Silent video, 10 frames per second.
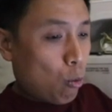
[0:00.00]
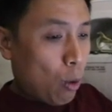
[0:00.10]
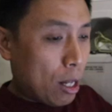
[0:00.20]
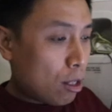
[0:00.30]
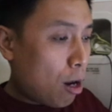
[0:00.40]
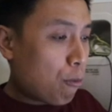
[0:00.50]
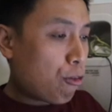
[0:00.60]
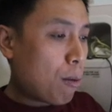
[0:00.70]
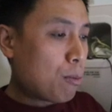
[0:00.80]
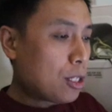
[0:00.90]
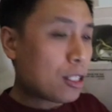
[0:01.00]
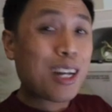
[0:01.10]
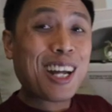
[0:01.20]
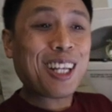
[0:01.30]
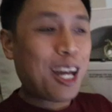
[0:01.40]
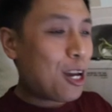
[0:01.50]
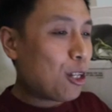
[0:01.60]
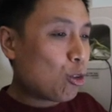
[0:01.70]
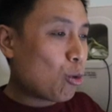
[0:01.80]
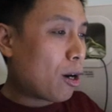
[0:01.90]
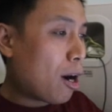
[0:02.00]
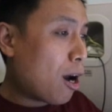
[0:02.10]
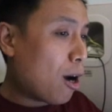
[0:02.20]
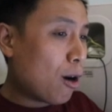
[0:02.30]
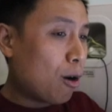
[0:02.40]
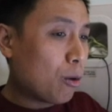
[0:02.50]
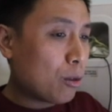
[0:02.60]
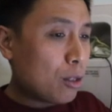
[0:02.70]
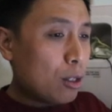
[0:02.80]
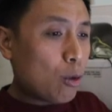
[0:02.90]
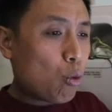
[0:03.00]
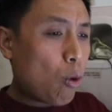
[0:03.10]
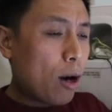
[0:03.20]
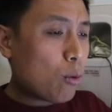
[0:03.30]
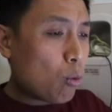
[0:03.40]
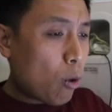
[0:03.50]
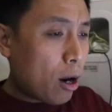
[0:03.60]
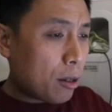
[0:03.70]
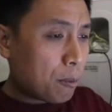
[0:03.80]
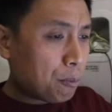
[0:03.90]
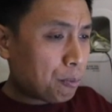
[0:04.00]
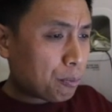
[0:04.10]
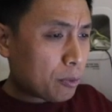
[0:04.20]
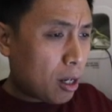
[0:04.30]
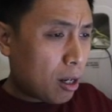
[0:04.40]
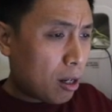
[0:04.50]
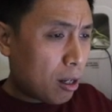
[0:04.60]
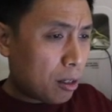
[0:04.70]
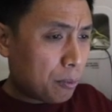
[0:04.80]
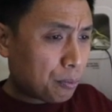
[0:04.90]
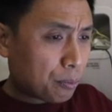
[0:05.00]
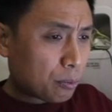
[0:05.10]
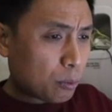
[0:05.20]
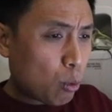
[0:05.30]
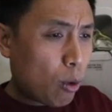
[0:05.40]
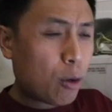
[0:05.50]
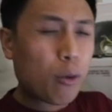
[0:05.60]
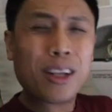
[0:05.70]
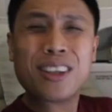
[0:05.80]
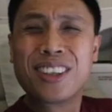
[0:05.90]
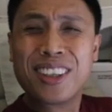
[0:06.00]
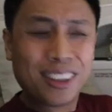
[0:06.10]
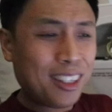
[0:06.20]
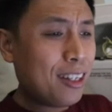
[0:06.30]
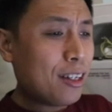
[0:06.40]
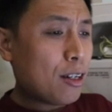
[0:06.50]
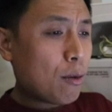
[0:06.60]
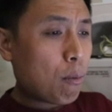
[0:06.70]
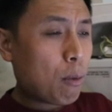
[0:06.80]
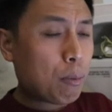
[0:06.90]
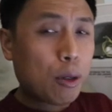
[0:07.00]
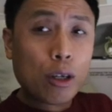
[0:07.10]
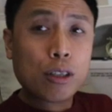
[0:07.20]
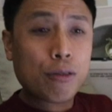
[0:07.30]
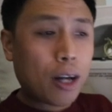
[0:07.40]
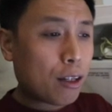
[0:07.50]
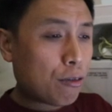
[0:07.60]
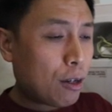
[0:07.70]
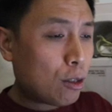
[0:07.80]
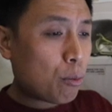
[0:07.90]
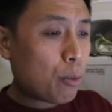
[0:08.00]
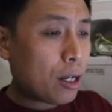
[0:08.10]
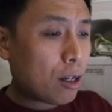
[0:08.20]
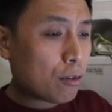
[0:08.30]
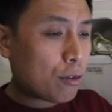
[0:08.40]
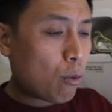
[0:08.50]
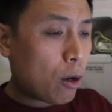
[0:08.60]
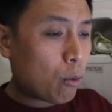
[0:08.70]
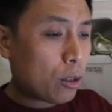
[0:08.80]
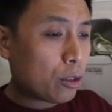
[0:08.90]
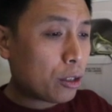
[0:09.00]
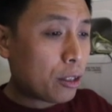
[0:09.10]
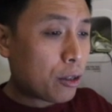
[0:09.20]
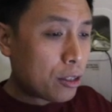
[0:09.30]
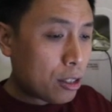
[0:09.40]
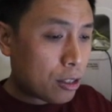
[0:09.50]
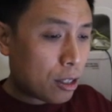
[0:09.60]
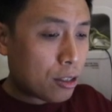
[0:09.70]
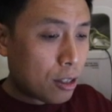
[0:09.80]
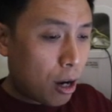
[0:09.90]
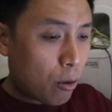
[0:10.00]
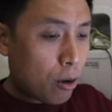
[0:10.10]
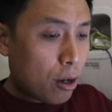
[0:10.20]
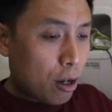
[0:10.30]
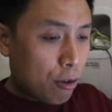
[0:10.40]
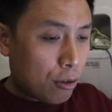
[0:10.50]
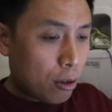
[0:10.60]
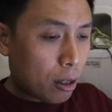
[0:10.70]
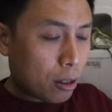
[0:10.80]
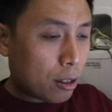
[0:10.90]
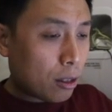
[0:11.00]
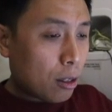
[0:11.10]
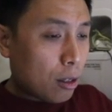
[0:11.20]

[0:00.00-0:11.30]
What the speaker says: went up from 698 to around 1130. But because of that, it failed to break out of the 1130 resistance. Now, if you look at it,